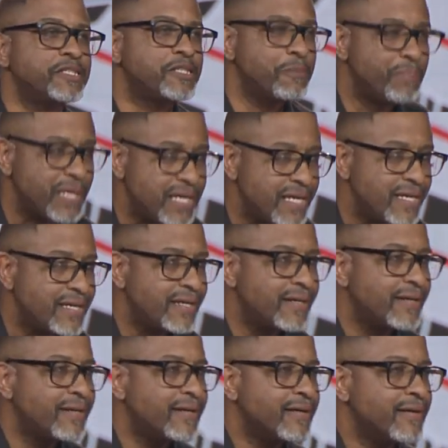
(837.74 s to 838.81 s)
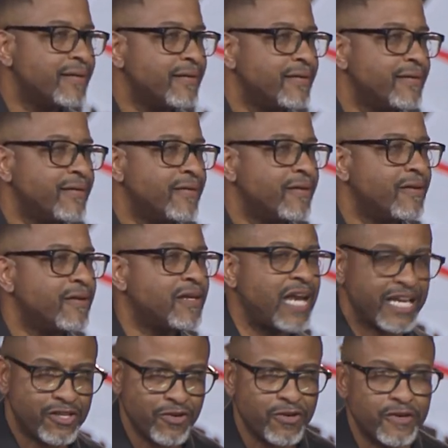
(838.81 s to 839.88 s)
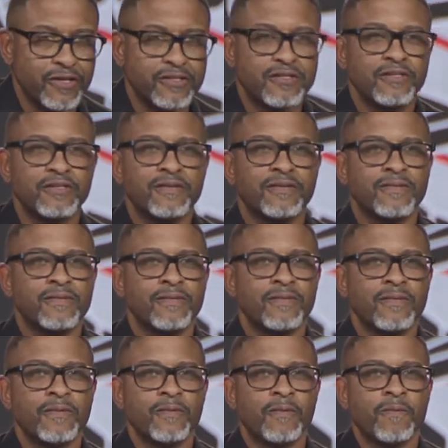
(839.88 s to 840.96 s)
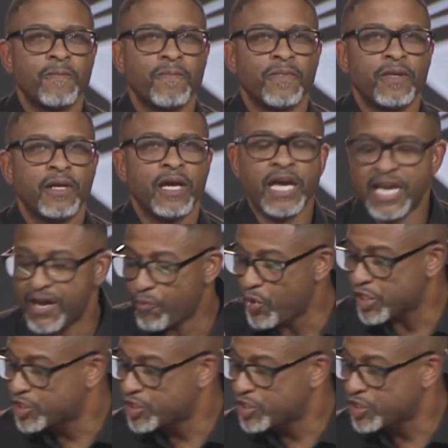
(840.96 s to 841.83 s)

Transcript: to be like yours. And then we're